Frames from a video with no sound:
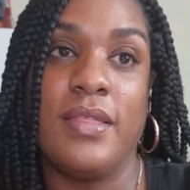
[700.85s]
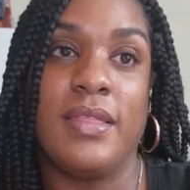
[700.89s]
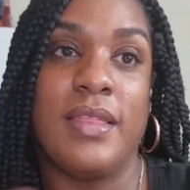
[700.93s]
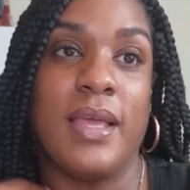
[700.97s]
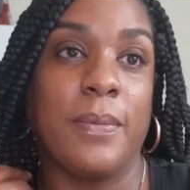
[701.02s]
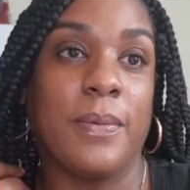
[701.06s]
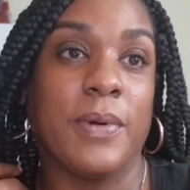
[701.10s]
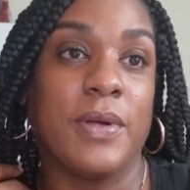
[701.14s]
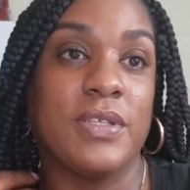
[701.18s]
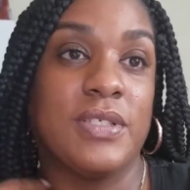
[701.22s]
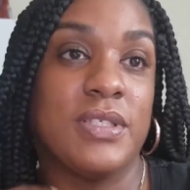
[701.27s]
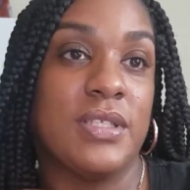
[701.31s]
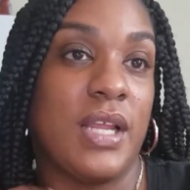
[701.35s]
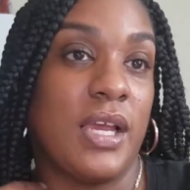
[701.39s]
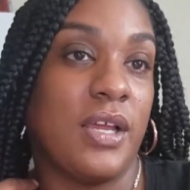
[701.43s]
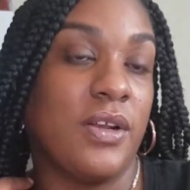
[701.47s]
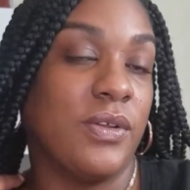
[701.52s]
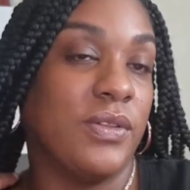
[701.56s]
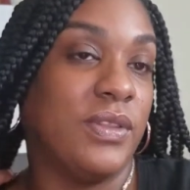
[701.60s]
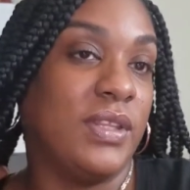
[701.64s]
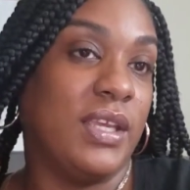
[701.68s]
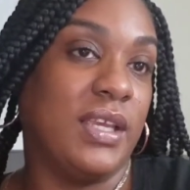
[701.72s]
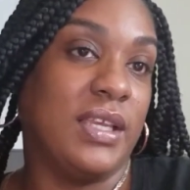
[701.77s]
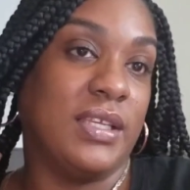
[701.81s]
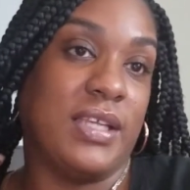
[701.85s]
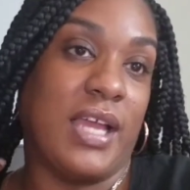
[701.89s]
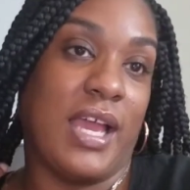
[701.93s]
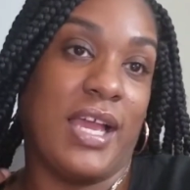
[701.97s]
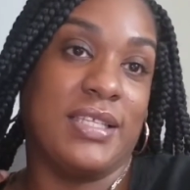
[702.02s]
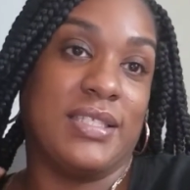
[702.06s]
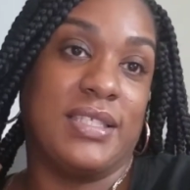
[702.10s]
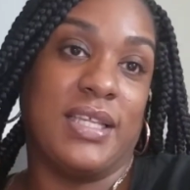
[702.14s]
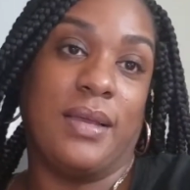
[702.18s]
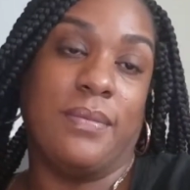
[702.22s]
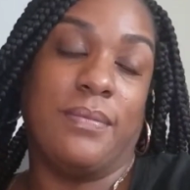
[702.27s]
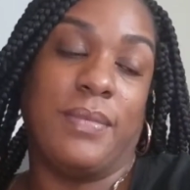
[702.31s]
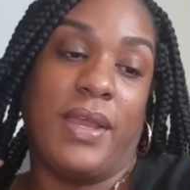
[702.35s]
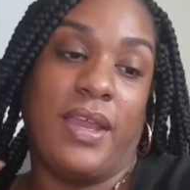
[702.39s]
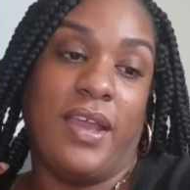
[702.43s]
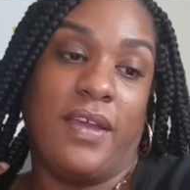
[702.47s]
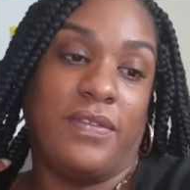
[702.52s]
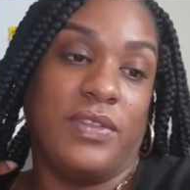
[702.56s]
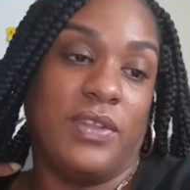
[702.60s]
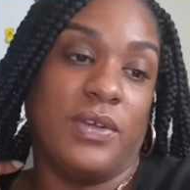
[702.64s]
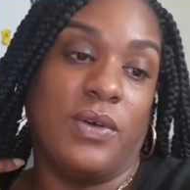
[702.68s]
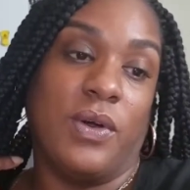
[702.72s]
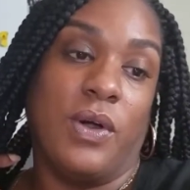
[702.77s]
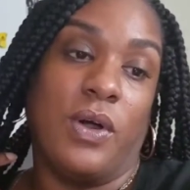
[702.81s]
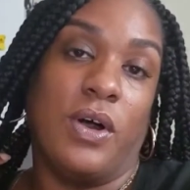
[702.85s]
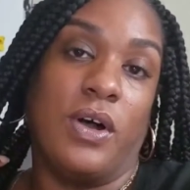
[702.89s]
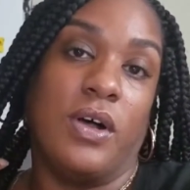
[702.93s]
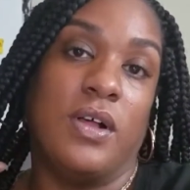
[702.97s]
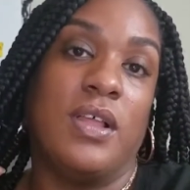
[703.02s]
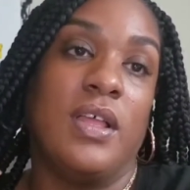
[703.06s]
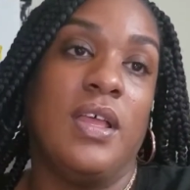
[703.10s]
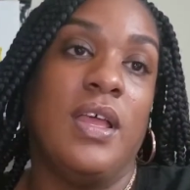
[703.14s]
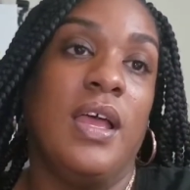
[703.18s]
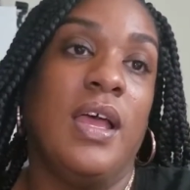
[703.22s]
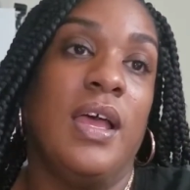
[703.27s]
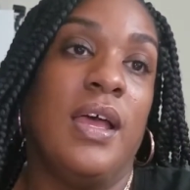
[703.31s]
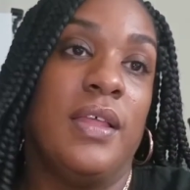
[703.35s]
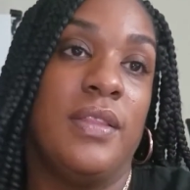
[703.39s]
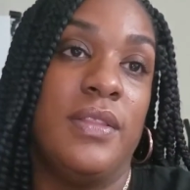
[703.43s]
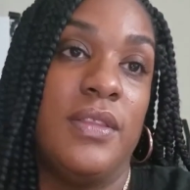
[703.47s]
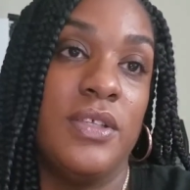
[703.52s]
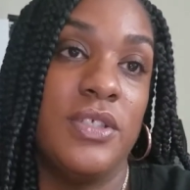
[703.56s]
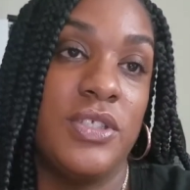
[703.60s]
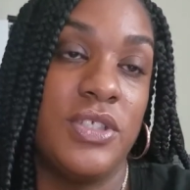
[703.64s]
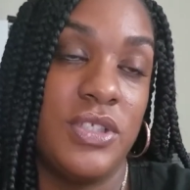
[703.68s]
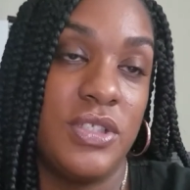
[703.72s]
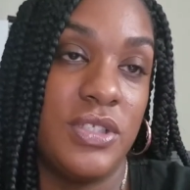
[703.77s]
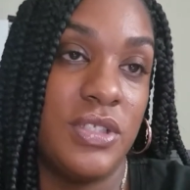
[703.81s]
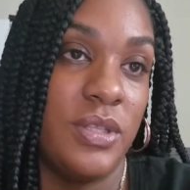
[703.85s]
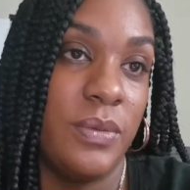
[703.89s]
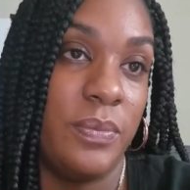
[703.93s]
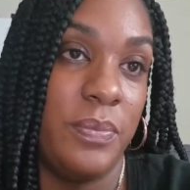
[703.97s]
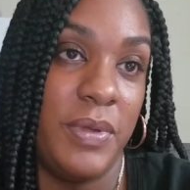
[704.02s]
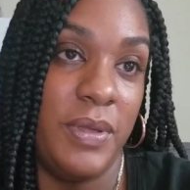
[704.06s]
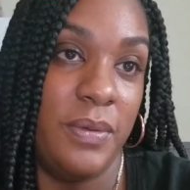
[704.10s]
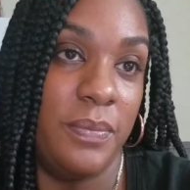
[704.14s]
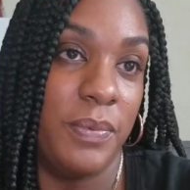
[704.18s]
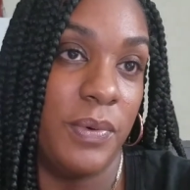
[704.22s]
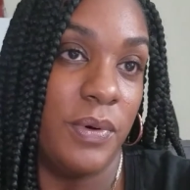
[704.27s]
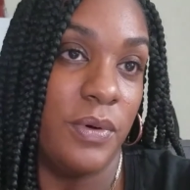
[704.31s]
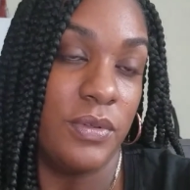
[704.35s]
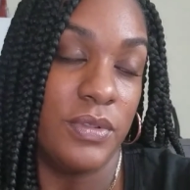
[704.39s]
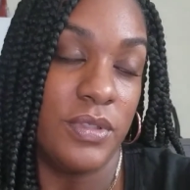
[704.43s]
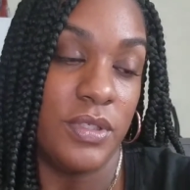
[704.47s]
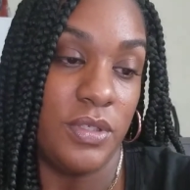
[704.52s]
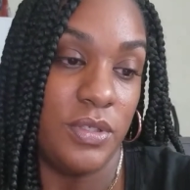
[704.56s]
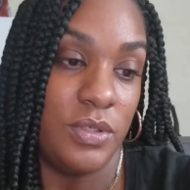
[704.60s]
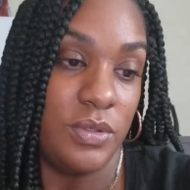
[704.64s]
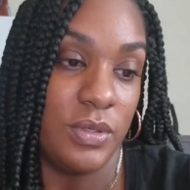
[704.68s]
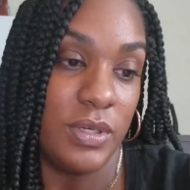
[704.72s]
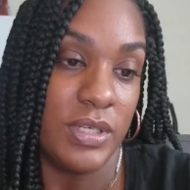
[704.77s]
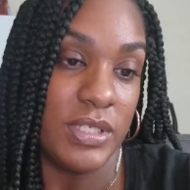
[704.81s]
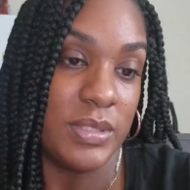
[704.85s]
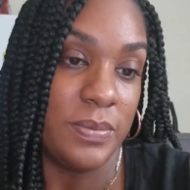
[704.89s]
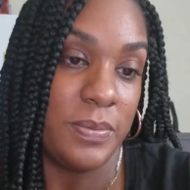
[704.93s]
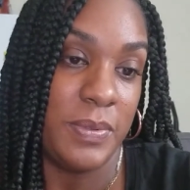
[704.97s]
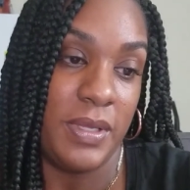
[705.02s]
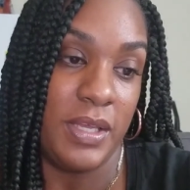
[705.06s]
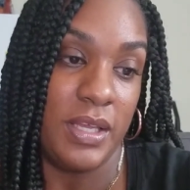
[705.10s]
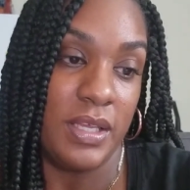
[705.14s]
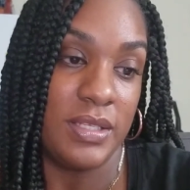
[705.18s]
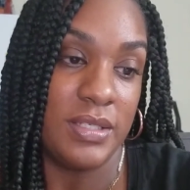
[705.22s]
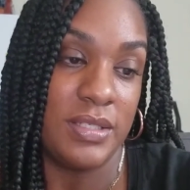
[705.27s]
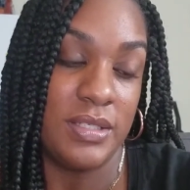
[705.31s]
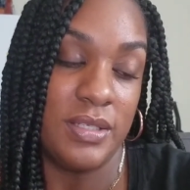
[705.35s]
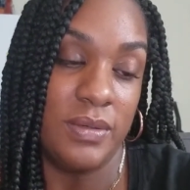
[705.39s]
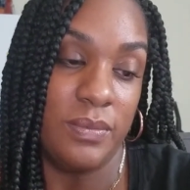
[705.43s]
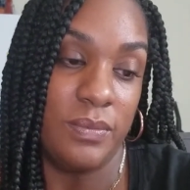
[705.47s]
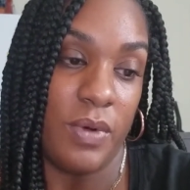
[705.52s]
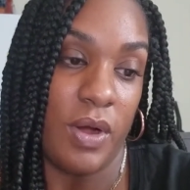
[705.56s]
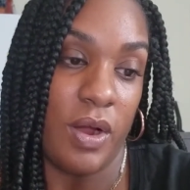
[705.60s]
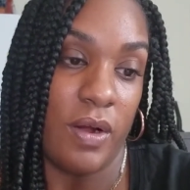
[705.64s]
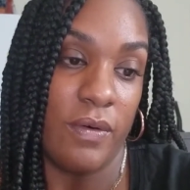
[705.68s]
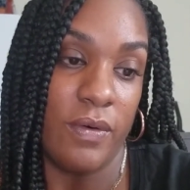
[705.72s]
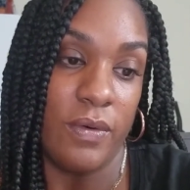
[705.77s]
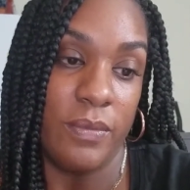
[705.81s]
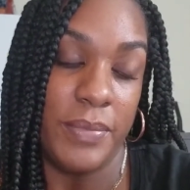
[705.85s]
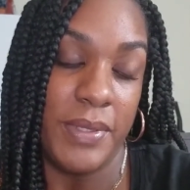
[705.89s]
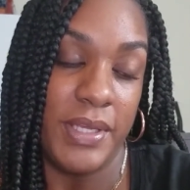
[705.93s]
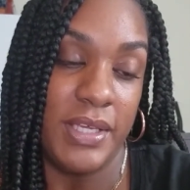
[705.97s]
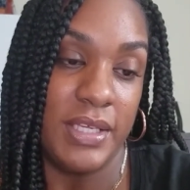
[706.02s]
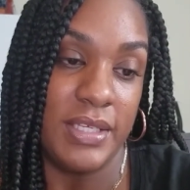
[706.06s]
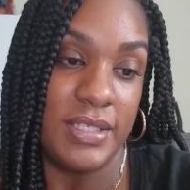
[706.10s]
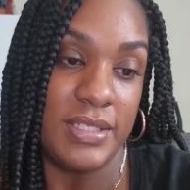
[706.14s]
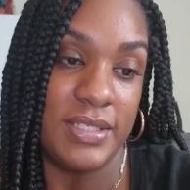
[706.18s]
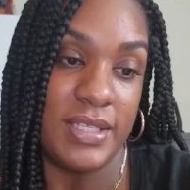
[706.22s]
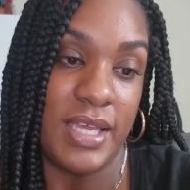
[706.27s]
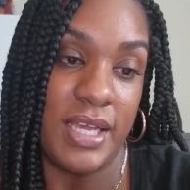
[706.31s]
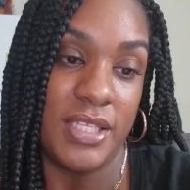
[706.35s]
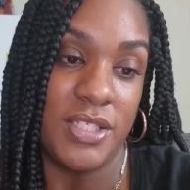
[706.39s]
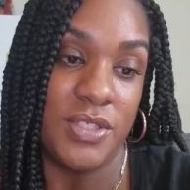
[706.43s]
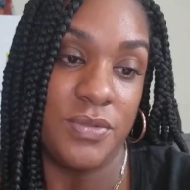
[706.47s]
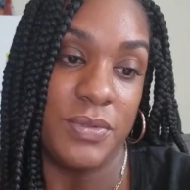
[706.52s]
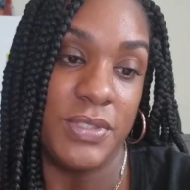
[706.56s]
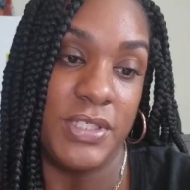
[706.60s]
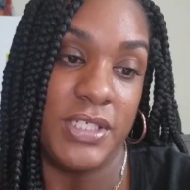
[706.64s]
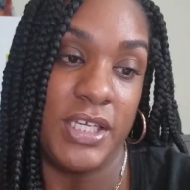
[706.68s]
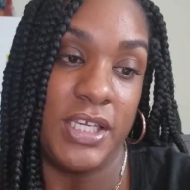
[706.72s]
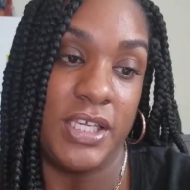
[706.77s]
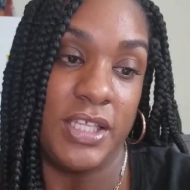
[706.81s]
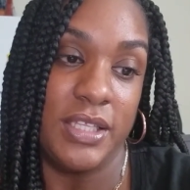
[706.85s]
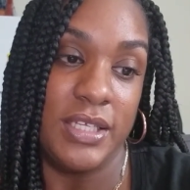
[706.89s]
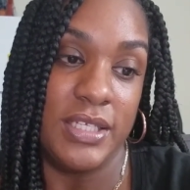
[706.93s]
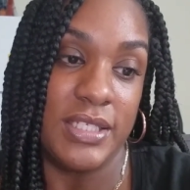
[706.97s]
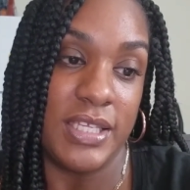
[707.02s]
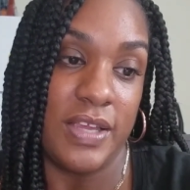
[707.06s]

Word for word: That person, I don't think it has it. I might have to call the, the people, the USPS tomorrow because that's ridiculous.